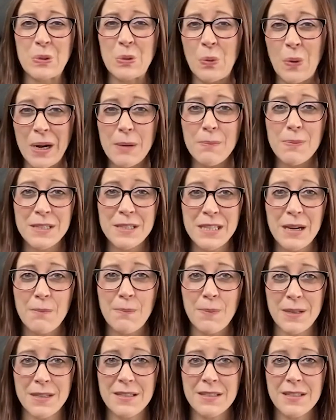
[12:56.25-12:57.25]
20% of
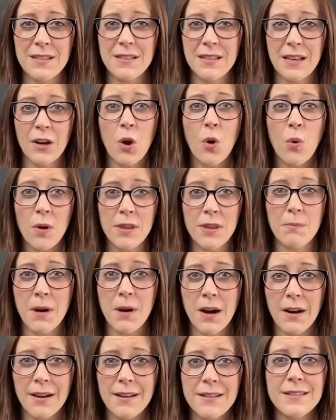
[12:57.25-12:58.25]
businesses that go on the
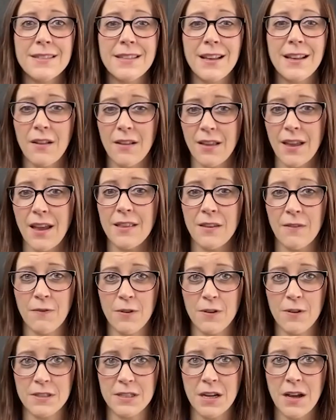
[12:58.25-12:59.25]
market sell at the
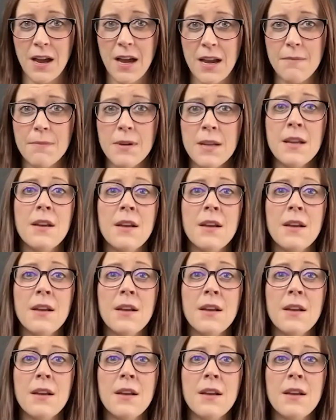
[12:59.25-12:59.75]
first time.